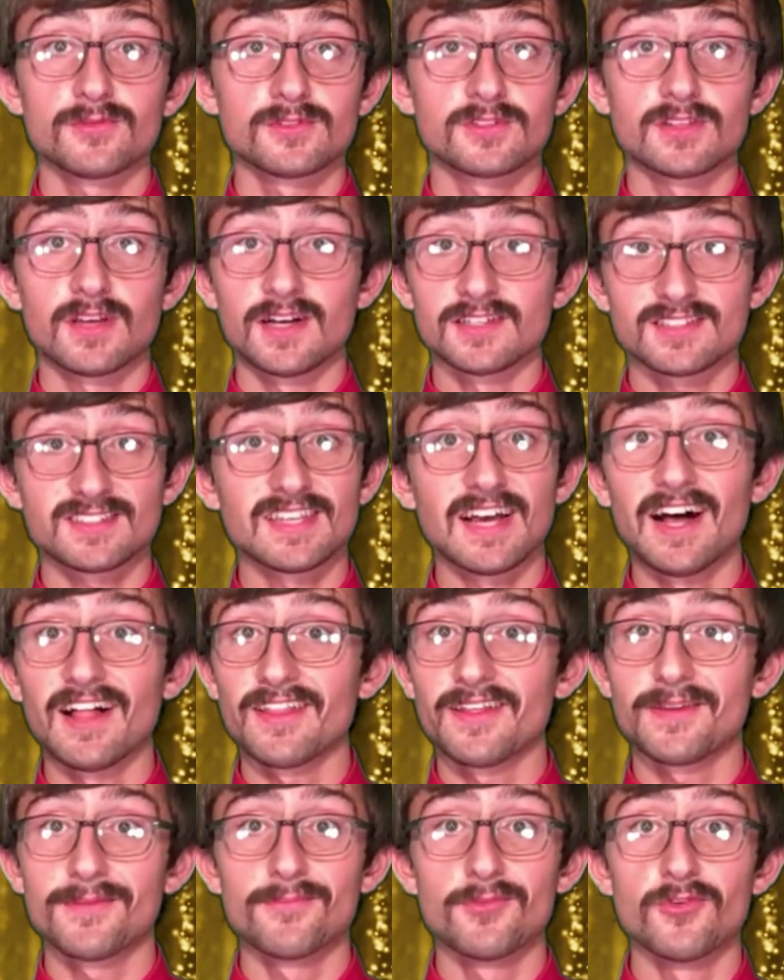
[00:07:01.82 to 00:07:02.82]
was a
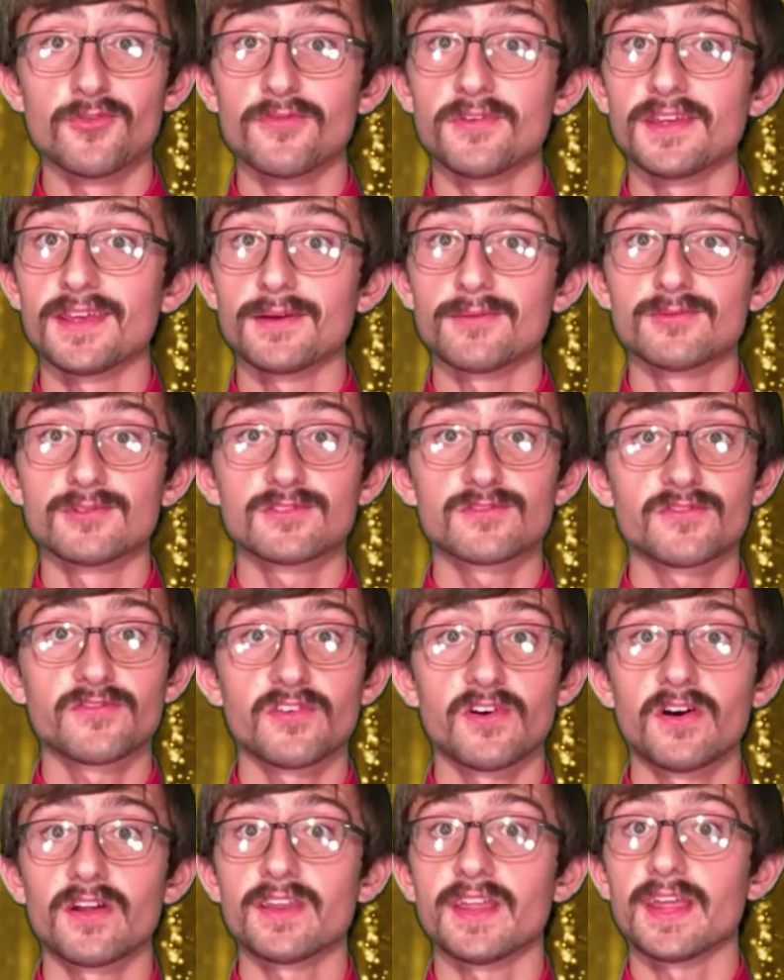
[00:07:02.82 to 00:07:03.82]
solid movie. It was
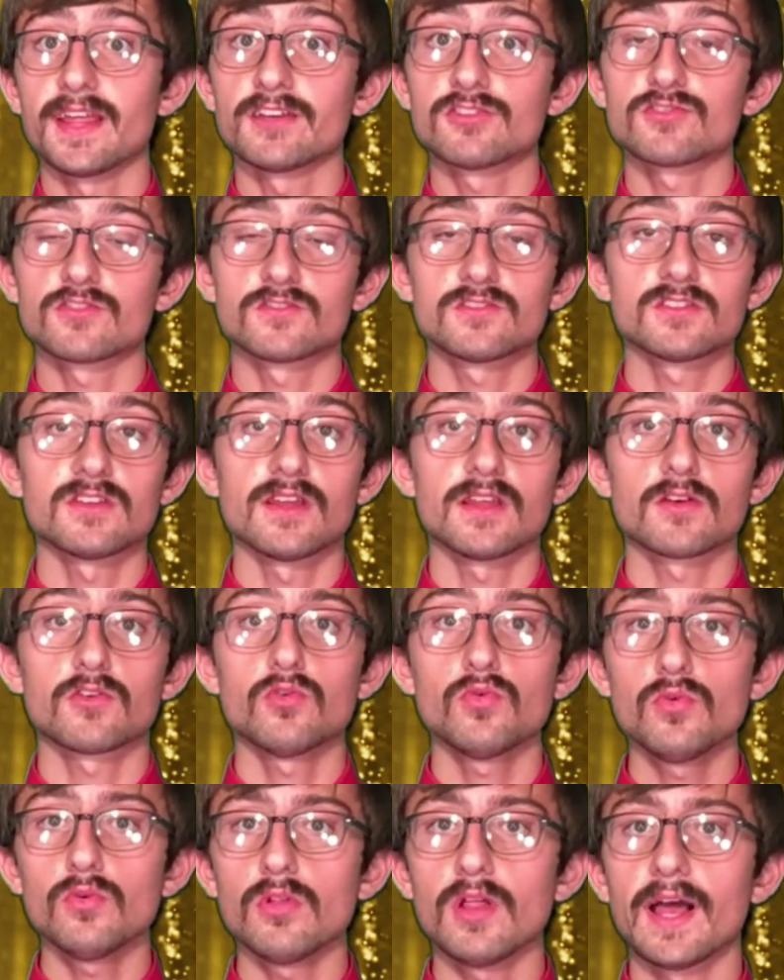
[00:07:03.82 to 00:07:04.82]
fun, interesting,
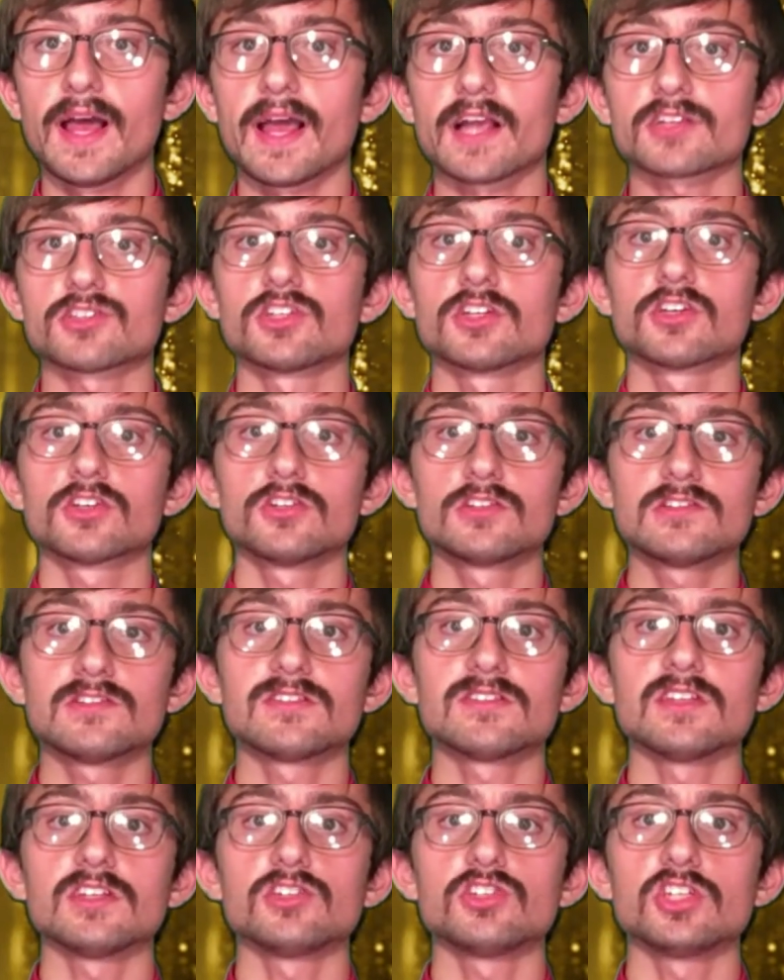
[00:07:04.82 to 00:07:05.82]
cool action, good
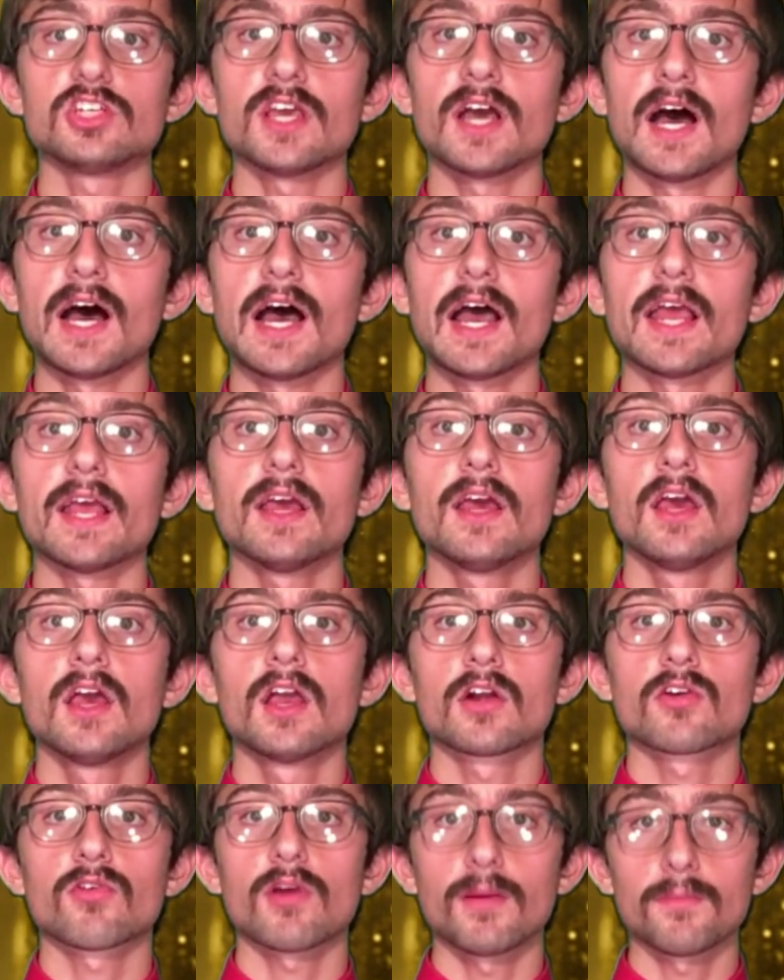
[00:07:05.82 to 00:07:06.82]
CGI,
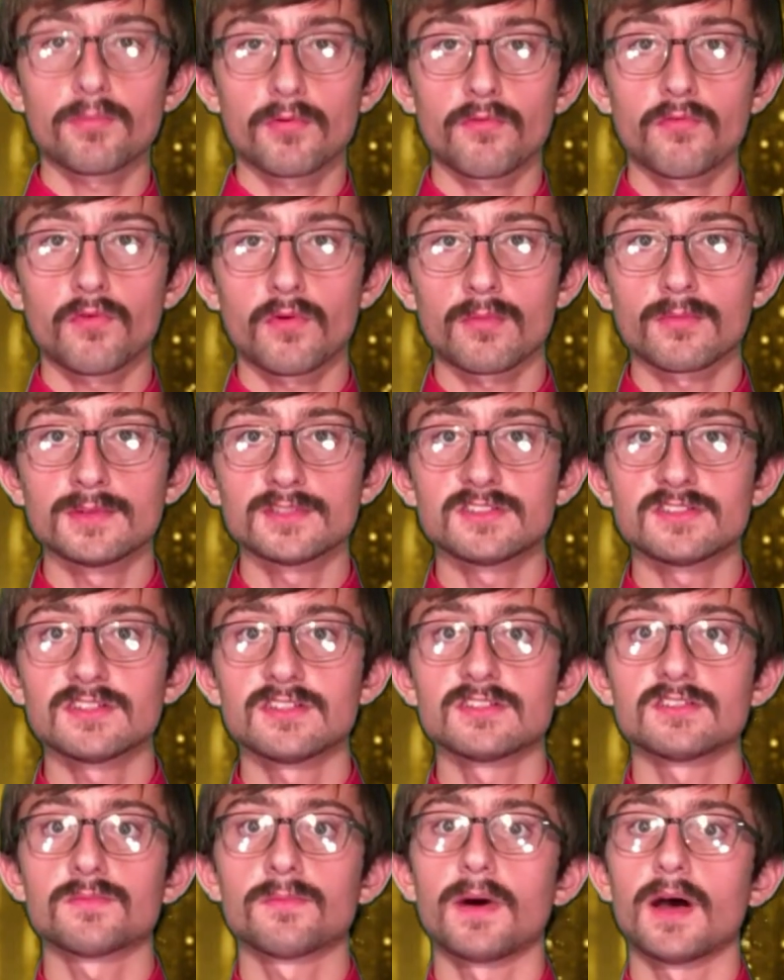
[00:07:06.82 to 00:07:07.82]
great
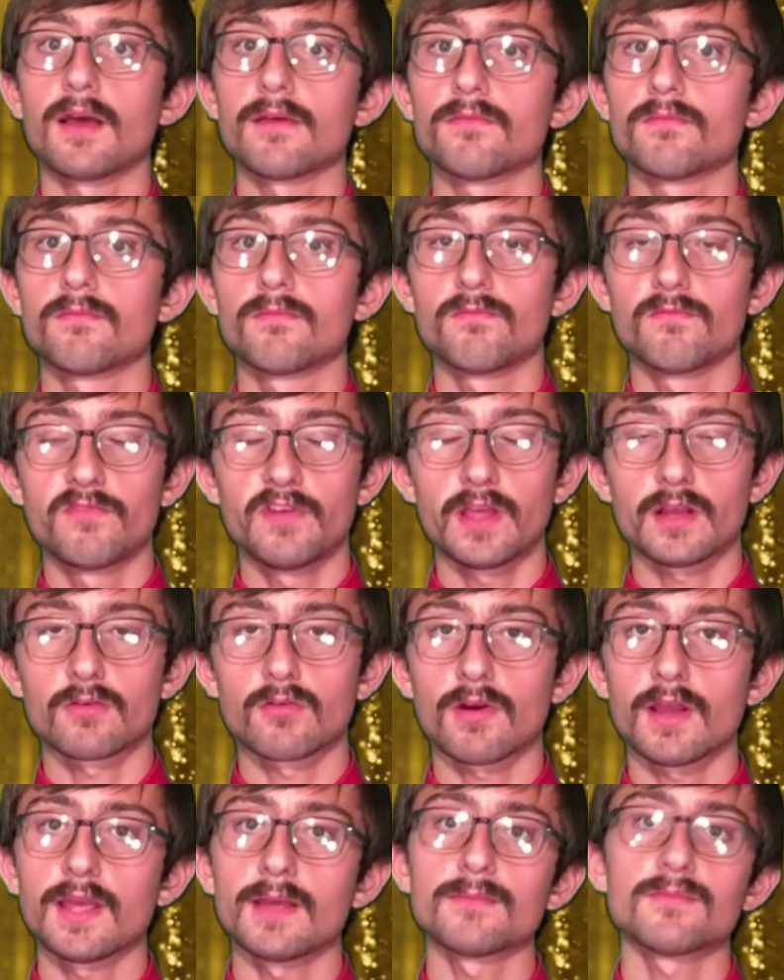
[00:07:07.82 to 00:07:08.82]
performances by Ving
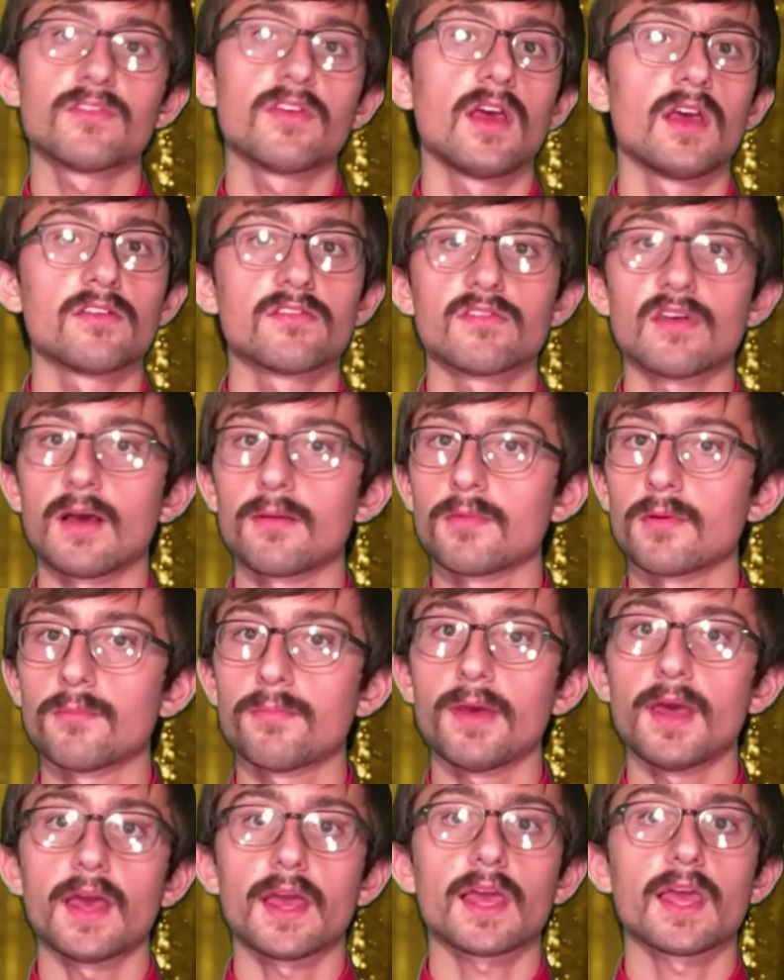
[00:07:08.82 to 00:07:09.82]
Rhames, Simon
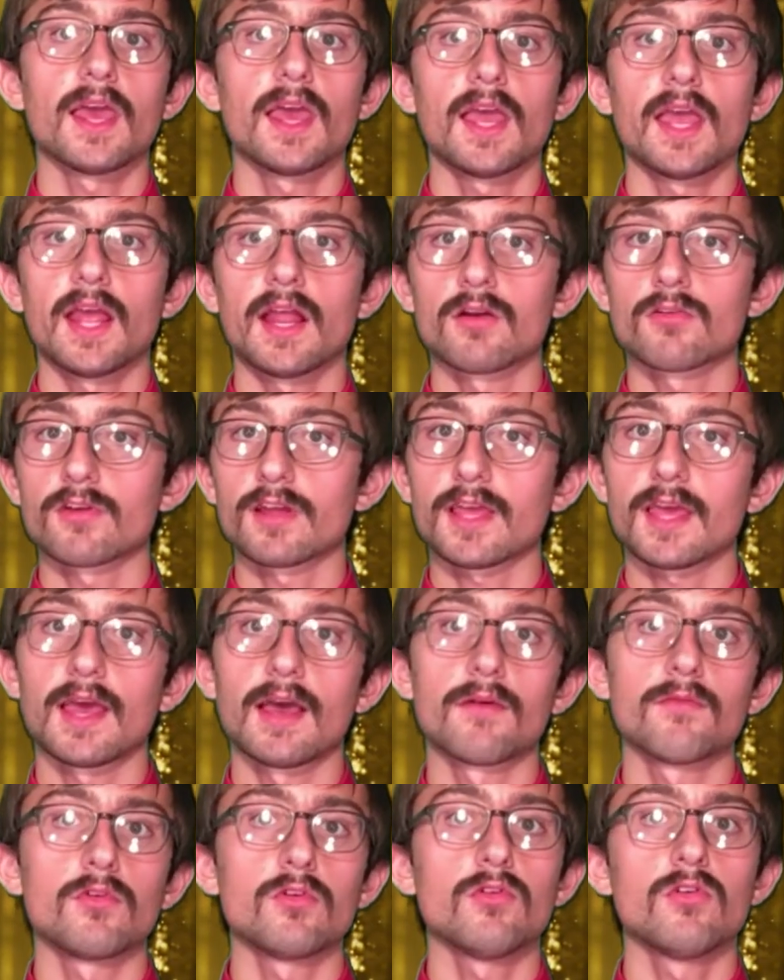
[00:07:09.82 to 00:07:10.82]
Pegg, Henry
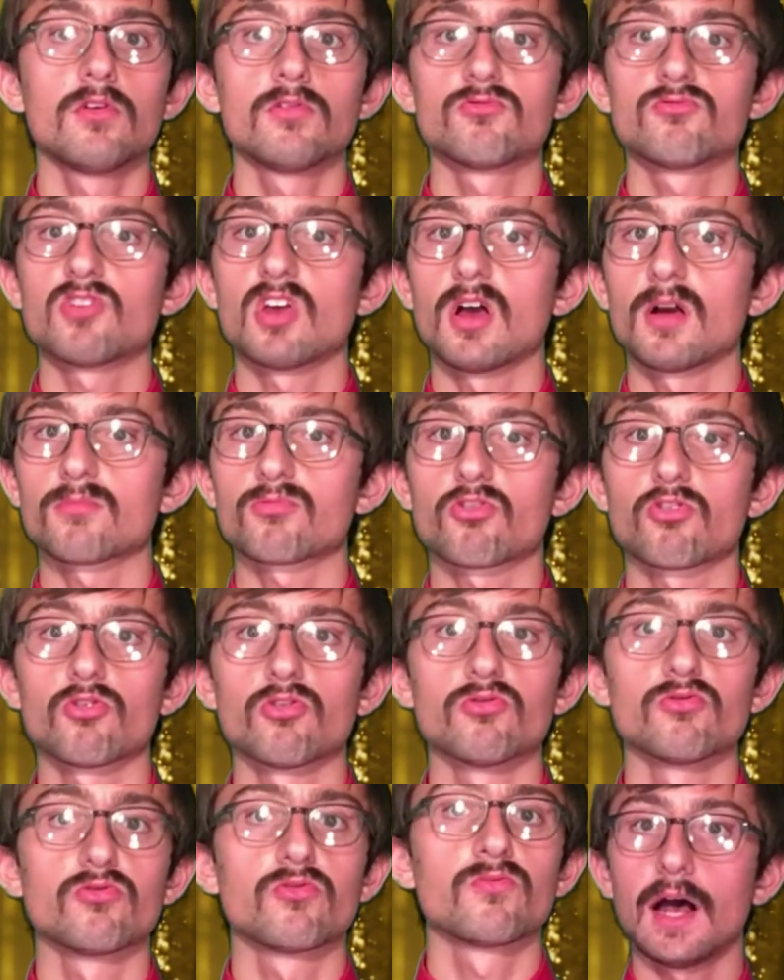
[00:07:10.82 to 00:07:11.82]
Cavill, Tom
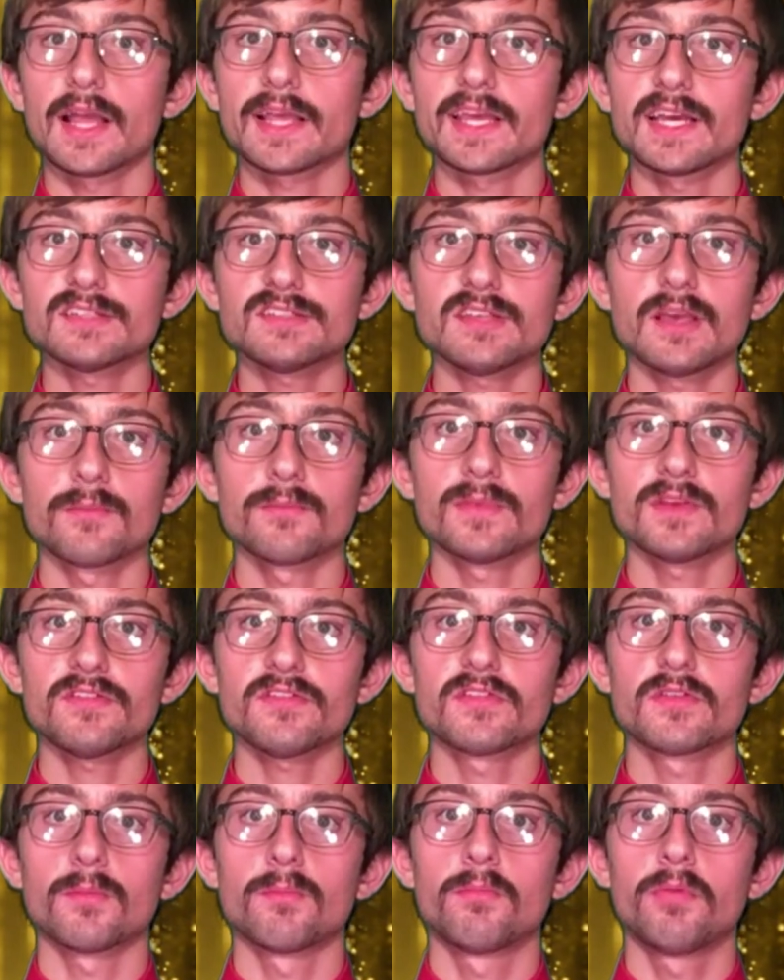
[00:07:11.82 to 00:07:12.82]
Cruise. I guess I
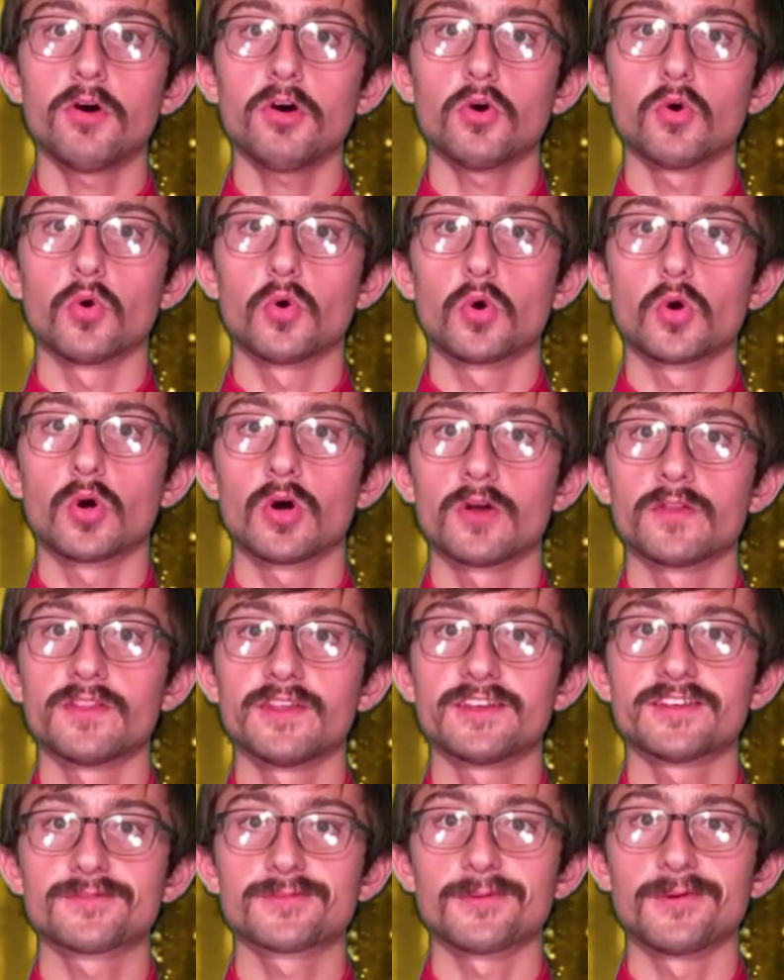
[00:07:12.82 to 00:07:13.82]
missed the boat on
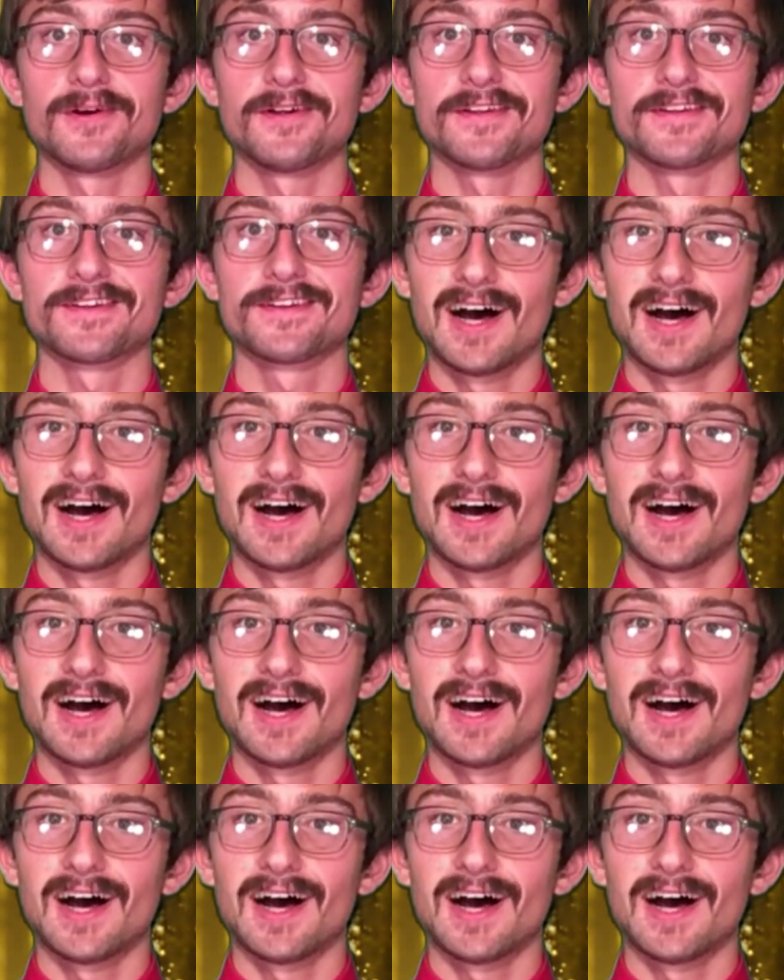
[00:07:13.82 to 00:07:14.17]
this one.